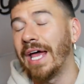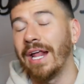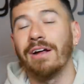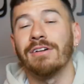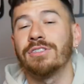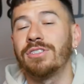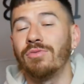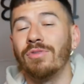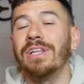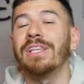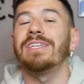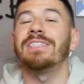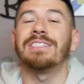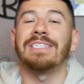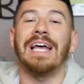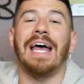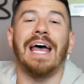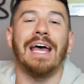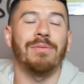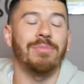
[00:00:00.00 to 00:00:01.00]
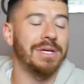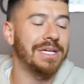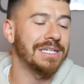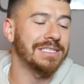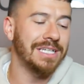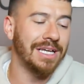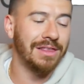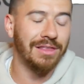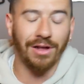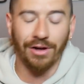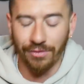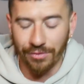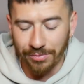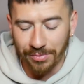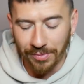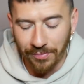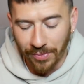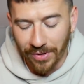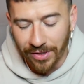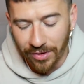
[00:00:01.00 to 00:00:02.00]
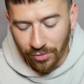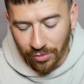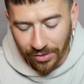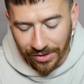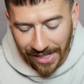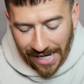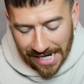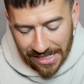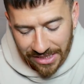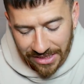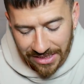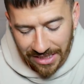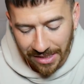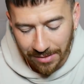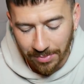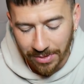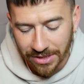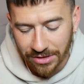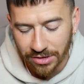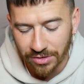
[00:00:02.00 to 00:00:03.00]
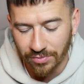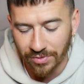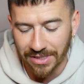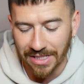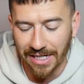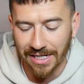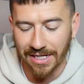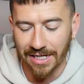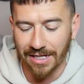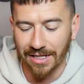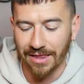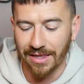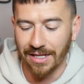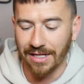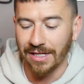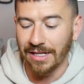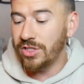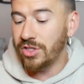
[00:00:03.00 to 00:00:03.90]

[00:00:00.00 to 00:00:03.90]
And I was really sad because I thought it would be pretty cool to actually take pictures with that kind of thing.